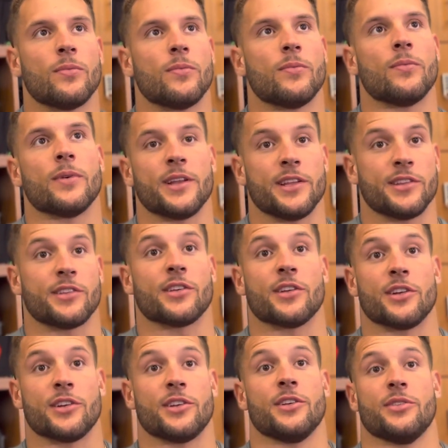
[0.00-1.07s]
when he's
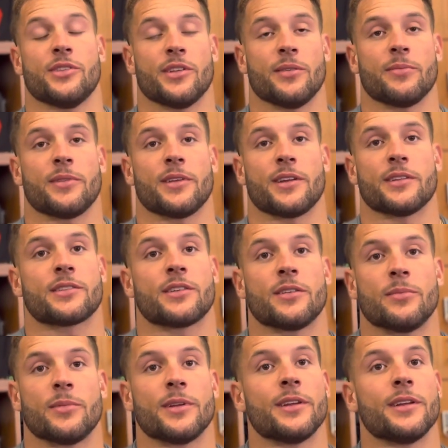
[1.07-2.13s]
going to do something, it's going to
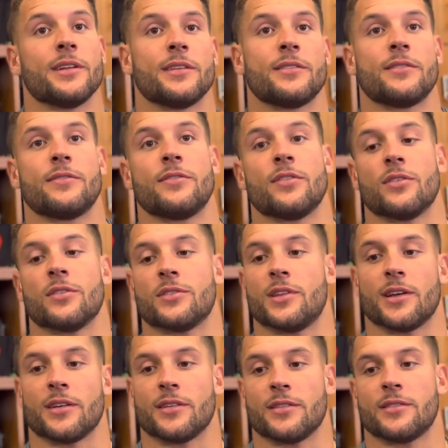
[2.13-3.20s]
be full
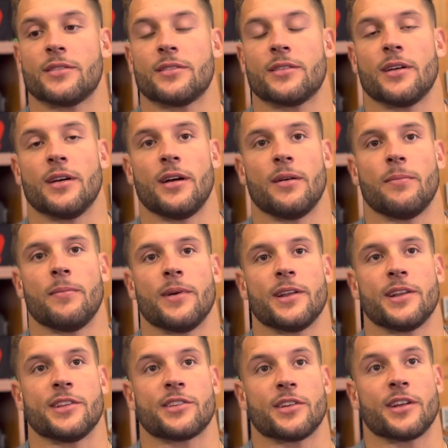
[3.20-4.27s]
tilt, and
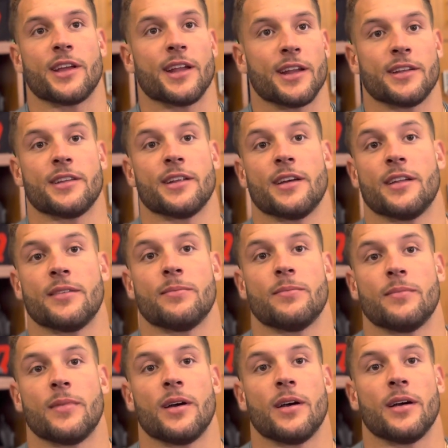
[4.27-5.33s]
he's going to get it done
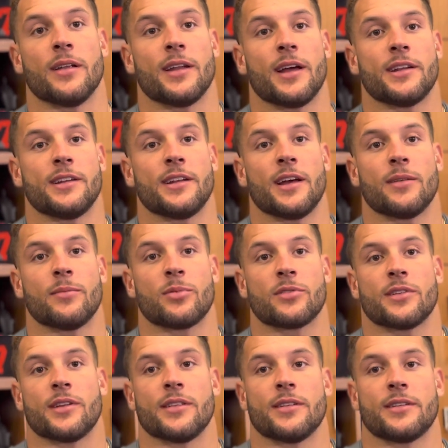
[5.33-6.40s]

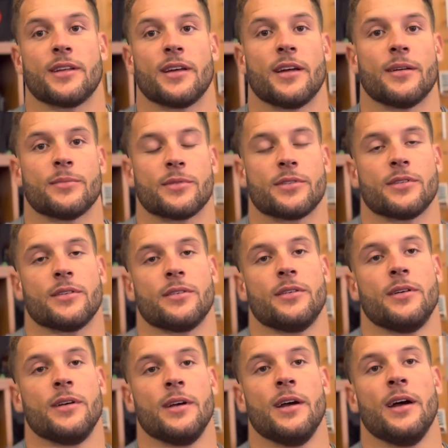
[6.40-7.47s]
99% of the time. So
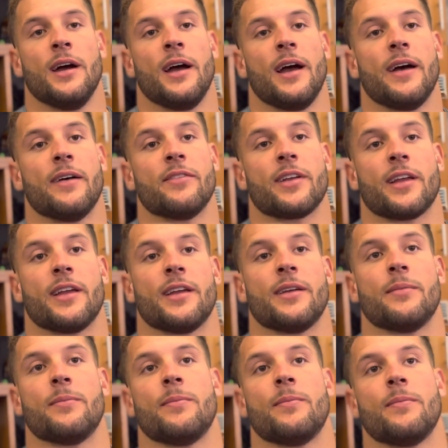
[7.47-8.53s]
having
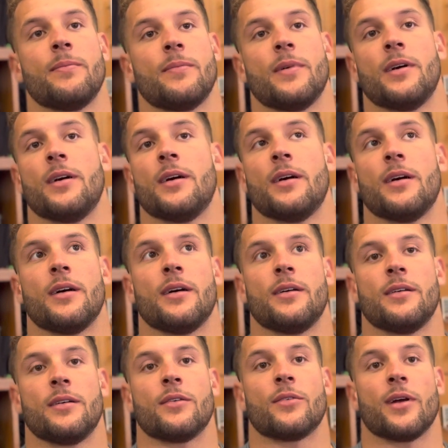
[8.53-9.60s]
him
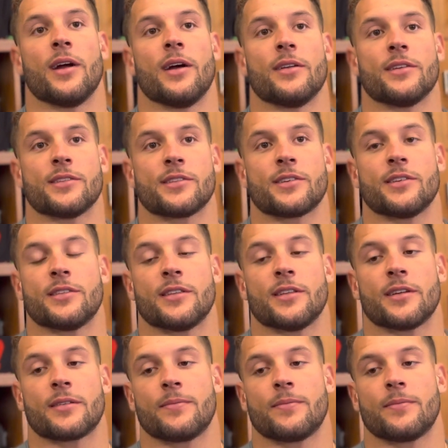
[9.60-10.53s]
around is a good thing.